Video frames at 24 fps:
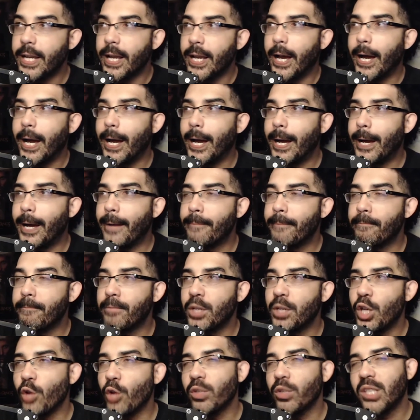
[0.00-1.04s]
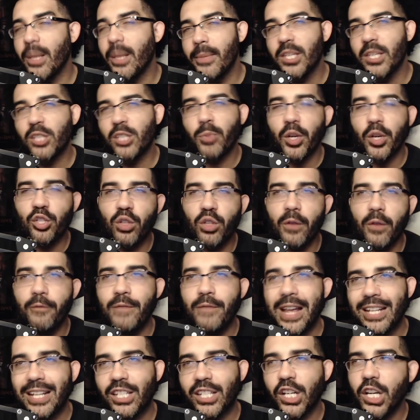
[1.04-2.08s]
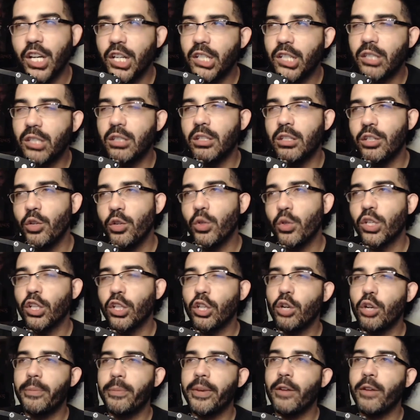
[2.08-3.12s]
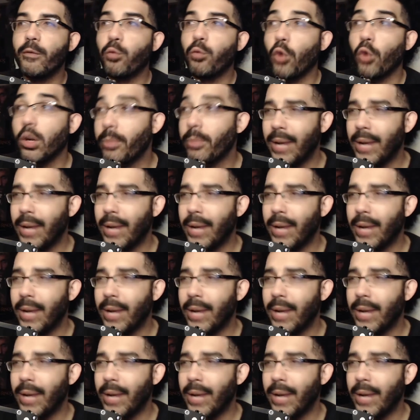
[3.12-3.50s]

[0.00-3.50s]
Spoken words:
You know, some of the special effects could use a little bit of work,